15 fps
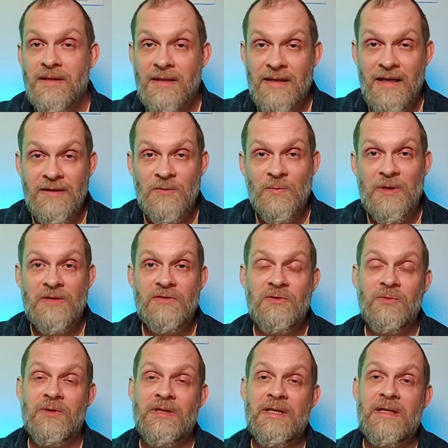The next piece
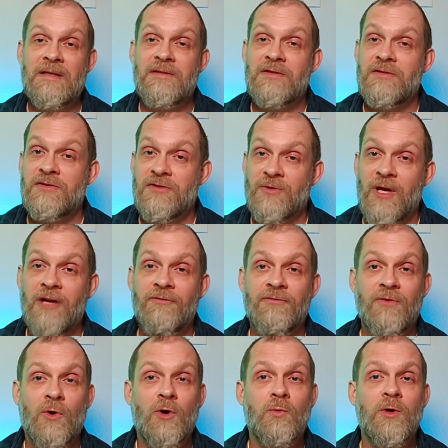you will need is a
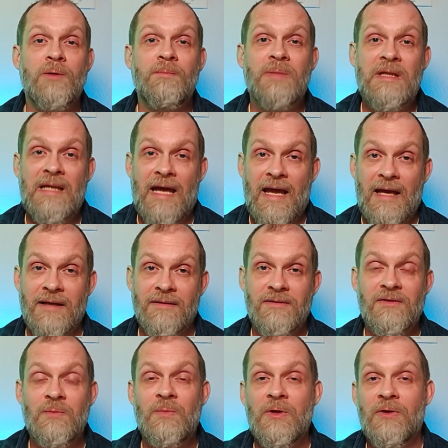straightforward plan
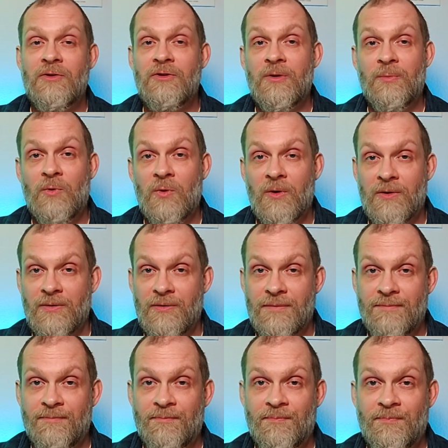to build your
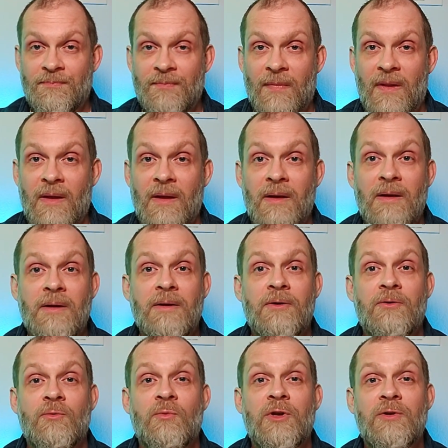portal.
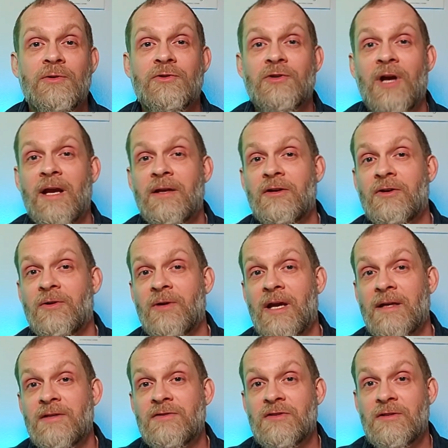When you're trying to
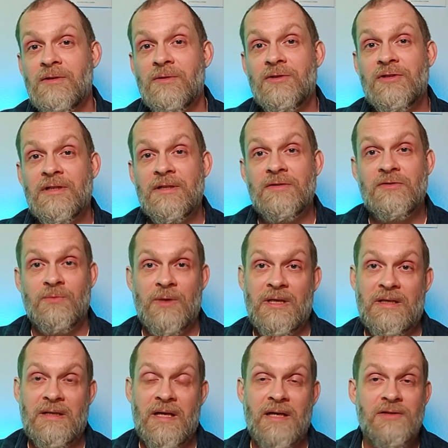create a solution in
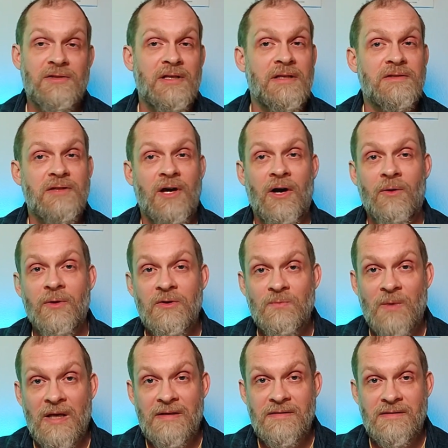SuiteDash, it's always
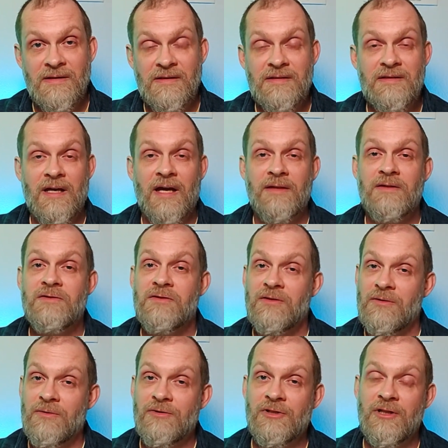best to design the
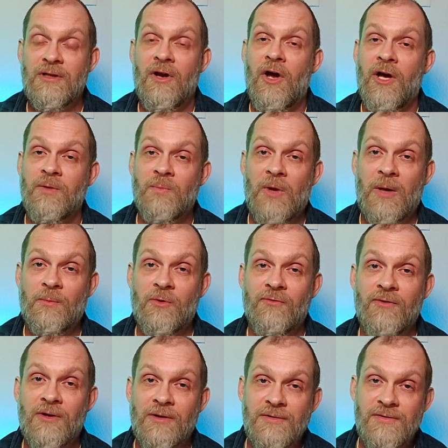solution on paper
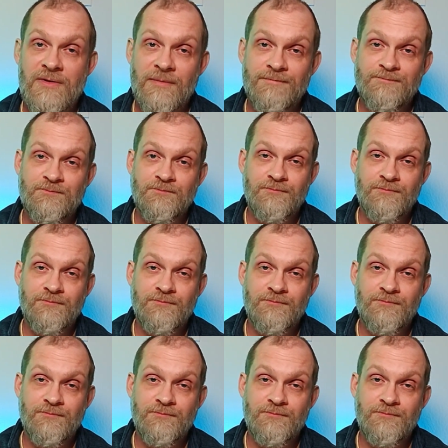first.